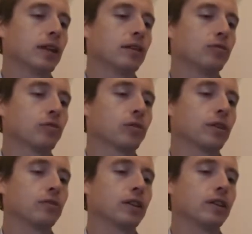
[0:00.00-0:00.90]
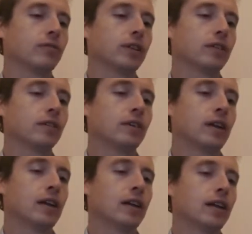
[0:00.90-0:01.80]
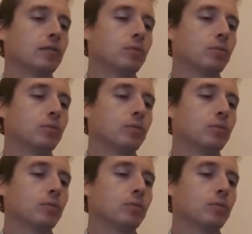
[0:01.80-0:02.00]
and Troy run the vineyard and